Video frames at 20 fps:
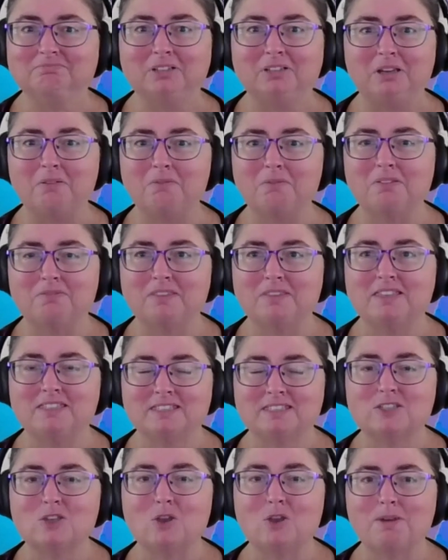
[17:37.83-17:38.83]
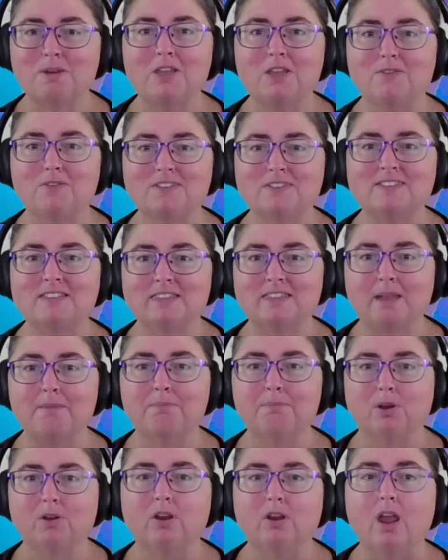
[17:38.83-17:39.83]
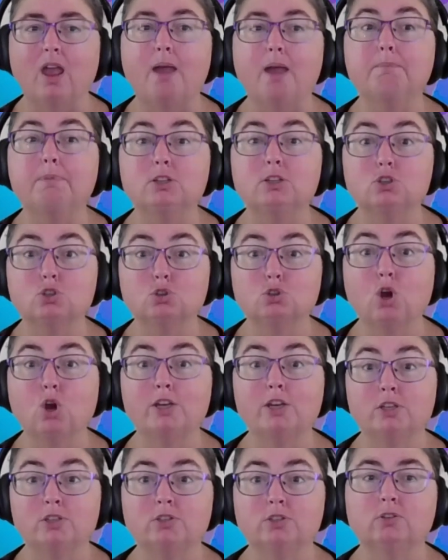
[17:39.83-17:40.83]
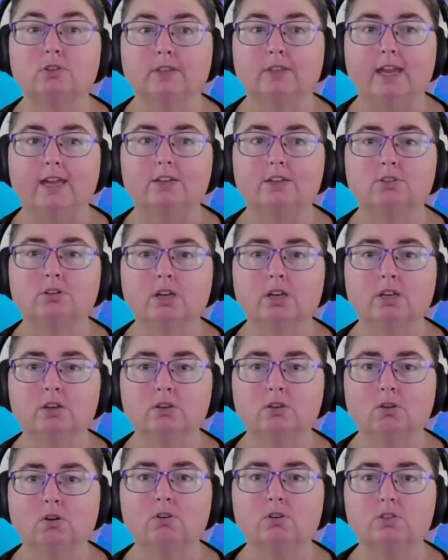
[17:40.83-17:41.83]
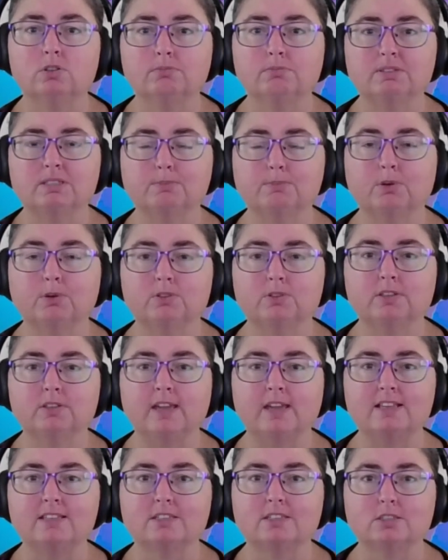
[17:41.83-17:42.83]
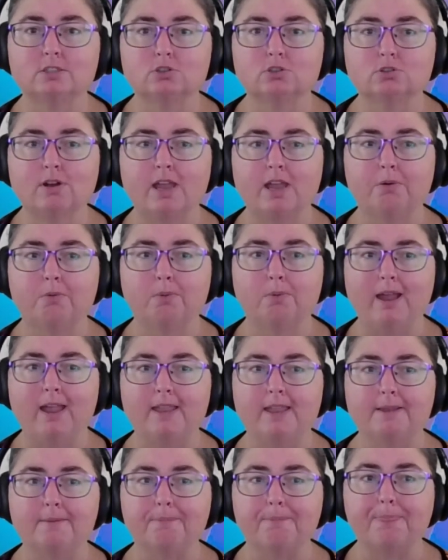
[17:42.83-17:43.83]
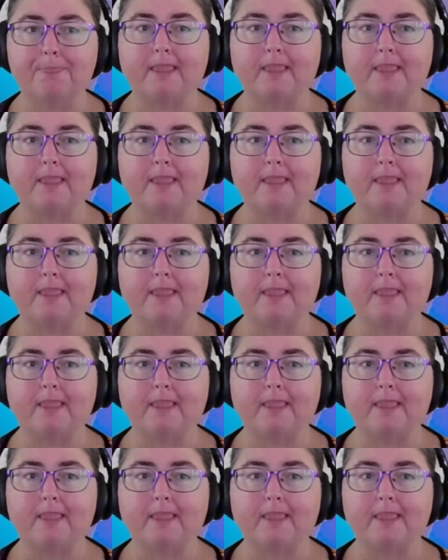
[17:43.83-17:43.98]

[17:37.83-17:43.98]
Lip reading: Where there's so many of us in that boat, but try to do that. Try not to respond to that straight away.